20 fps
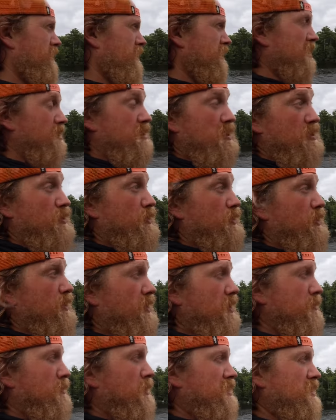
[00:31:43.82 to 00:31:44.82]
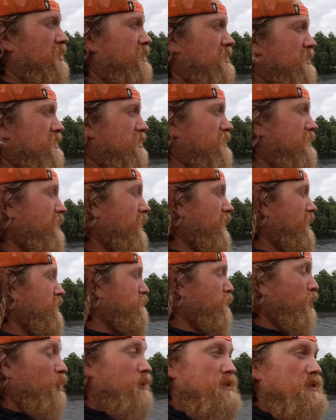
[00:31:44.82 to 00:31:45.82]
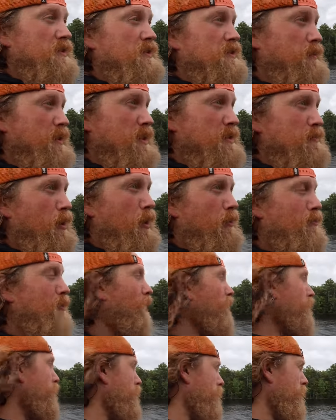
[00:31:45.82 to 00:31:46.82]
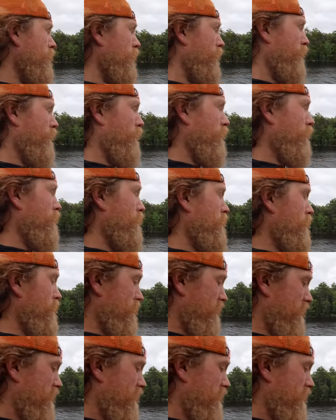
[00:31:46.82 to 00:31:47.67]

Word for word: I guess that's the only thing about this is it's not as personal as my small boat when we go for a cruise.